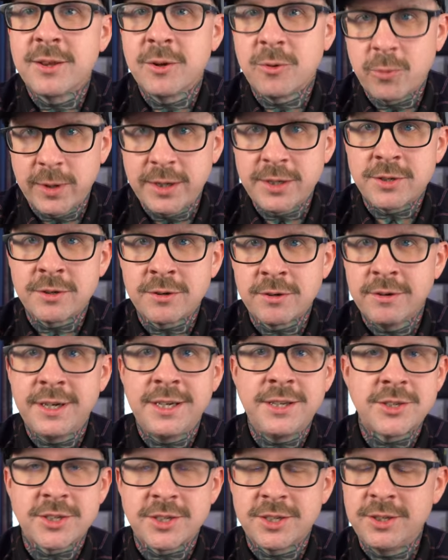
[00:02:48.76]
the
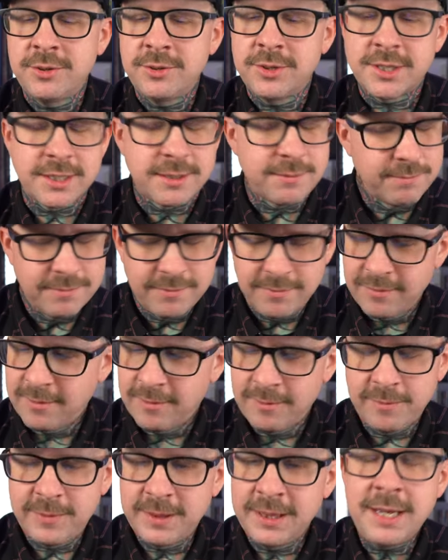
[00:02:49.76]
wintergreen snus,
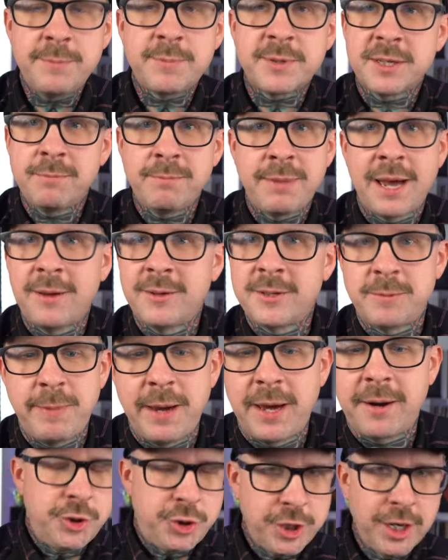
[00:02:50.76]
leaps and bounds
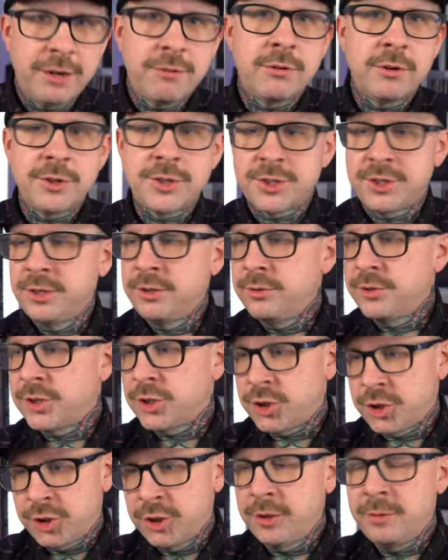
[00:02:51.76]
better. General snus
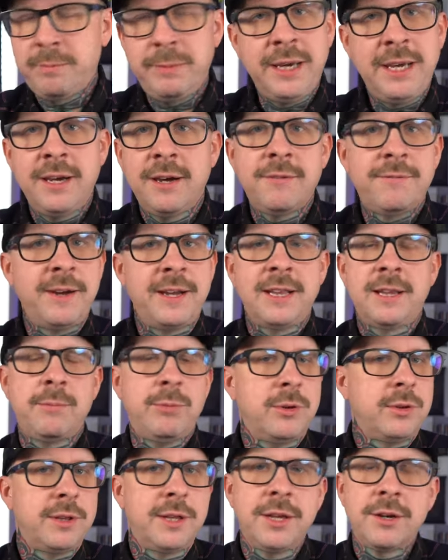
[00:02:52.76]
should be
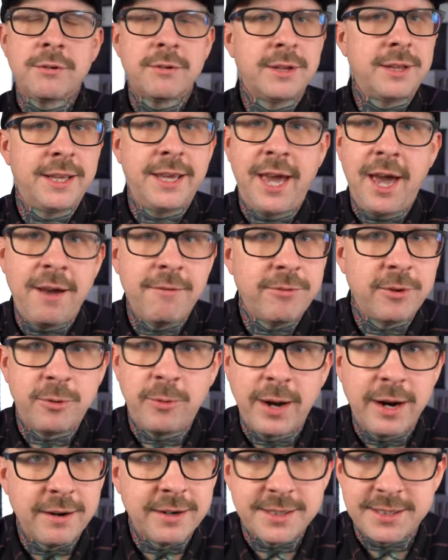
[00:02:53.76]
available literally
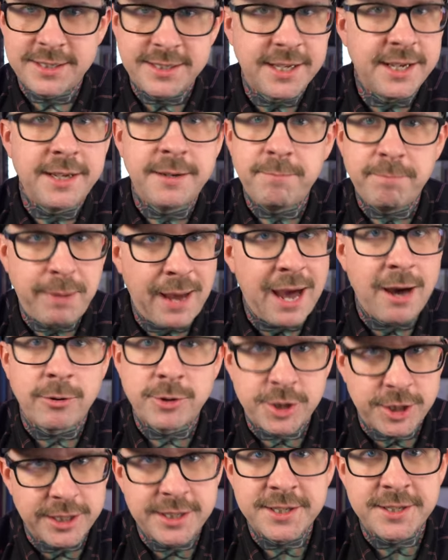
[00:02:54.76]
everywhere a Z Y N
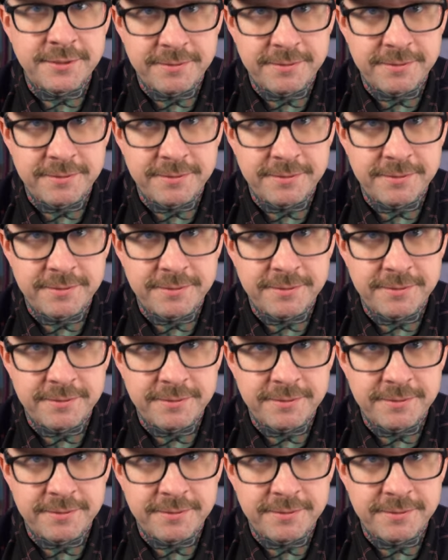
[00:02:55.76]
pouch is